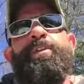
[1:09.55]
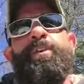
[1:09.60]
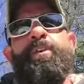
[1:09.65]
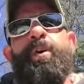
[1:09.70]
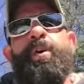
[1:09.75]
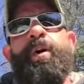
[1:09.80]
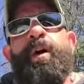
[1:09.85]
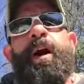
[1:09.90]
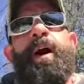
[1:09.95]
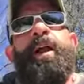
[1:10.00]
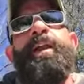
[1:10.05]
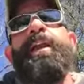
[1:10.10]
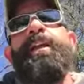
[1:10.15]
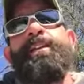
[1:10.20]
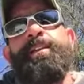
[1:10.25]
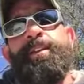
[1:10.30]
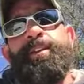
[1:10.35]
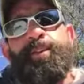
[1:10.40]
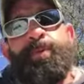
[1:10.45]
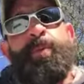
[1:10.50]
You know, I get
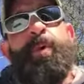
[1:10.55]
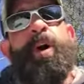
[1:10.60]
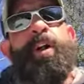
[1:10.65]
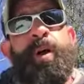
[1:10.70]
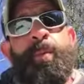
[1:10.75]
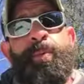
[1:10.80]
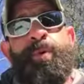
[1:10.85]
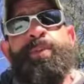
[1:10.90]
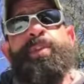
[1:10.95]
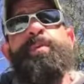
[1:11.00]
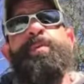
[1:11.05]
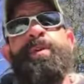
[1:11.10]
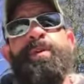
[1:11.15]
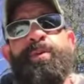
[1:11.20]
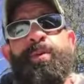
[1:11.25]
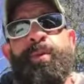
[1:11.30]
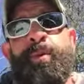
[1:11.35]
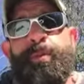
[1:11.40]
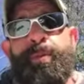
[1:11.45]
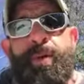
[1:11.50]
to the spot, I'll put them
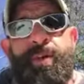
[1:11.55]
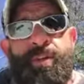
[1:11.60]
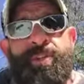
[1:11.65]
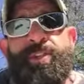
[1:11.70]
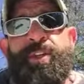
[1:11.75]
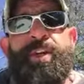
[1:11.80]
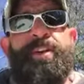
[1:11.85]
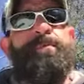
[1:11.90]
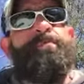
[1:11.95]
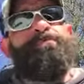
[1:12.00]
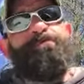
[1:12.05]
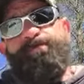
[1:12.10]
into a sit,